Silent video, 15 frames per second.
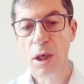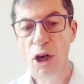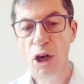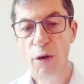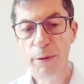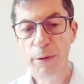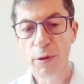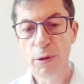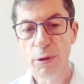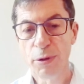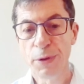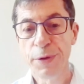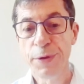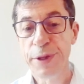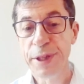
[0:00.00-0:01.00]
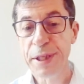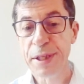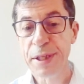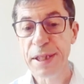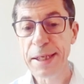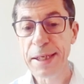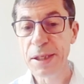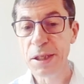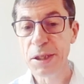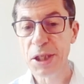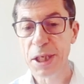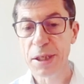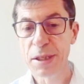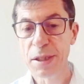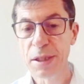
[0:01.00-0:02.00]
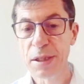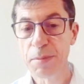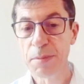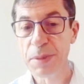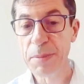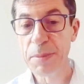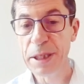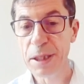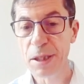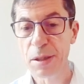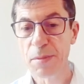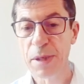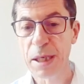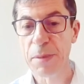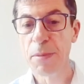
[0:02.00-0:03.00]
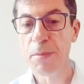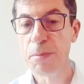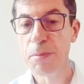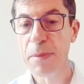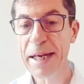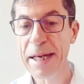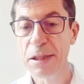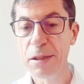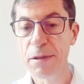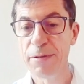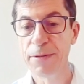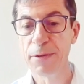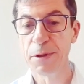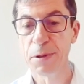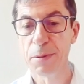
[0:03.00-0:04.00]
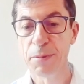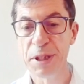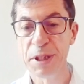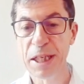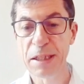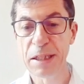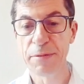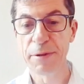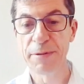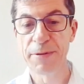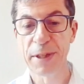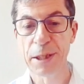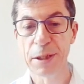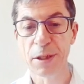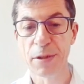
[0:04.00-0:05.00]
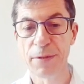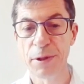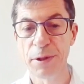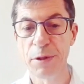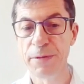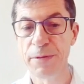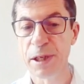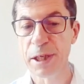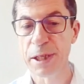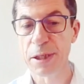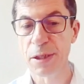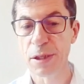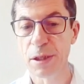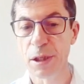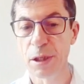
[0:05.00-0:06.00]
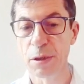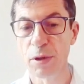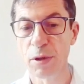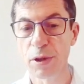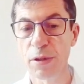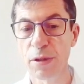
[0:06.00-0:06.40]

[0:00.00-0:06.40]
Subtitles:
Overall, these data suggest that Bimekizumab may confer protective effects for uveitis across